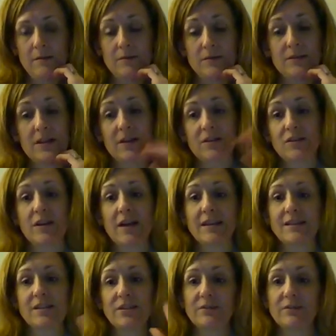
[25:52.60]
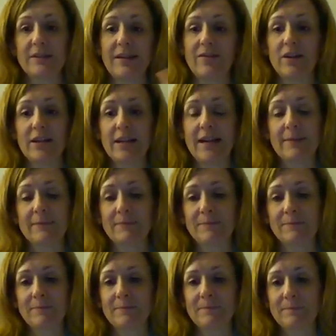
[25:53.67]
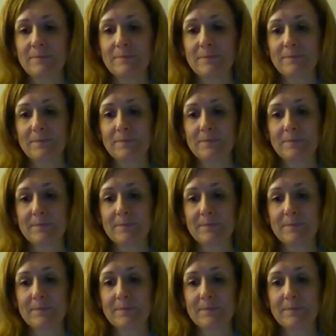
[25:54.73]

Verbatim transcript: we'll talk to you guys soon. Have a good night. Thanks.